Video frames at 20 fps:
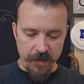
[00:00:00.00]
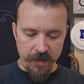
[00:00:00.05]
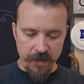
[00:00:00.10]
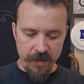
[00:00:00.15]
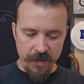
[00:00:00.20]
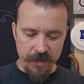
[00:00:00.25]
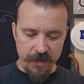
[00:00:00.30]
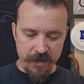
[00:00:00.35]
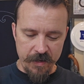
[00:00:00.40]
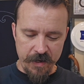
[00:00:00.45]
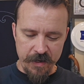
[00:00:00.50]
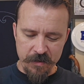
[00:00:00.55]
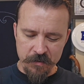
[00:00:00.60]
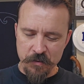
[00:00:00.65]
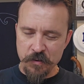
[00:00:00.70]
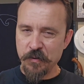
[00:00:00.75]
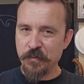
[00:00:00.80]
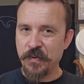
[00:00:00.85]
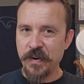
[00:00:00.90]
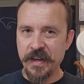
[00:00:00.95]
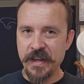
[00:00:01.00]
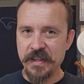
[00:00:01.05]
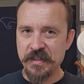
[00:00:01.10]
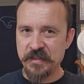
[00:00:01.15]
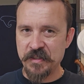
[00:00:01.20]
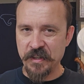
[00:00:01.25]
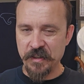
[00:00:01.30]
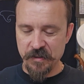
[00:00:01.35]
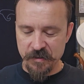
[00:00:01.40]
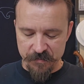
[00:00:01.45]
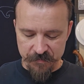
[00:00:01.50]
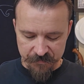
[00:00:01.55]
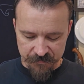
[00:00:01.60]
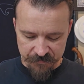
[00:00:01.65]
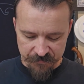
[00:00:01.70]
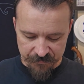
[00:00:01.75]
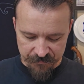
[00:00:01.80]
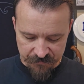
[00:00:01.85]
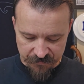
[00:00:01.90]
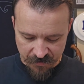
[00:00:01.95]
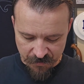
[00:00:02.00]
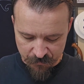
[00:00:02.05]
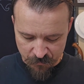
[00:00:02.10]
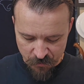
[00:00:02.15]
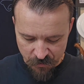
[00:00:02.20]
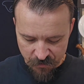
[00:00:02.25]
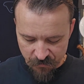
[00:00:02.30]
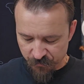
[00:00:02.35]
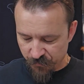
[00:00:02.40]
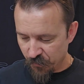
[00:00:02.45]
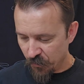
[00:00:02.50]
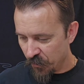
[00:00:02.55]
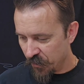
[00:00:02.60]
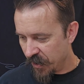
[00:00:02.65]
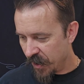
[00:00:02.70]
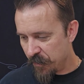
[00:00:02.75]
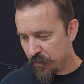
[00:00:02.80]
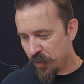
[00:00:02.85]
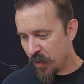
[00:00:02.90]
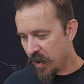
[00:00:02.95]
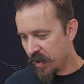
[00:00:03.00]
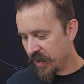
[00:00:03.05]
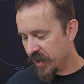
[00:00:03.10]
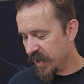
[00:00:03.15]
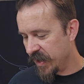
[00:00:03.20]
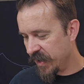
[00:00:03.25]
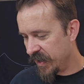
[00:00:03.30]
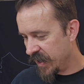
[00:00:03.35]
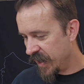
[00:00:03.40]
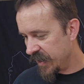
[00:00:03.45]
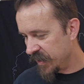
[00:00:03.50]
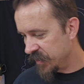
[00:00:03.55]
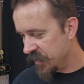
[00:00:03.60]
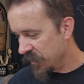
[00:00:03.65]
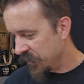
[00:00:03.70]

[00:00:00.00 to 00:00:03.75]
And I don't know if I get cedar. I'm looking for it. I'm probably getting it. I just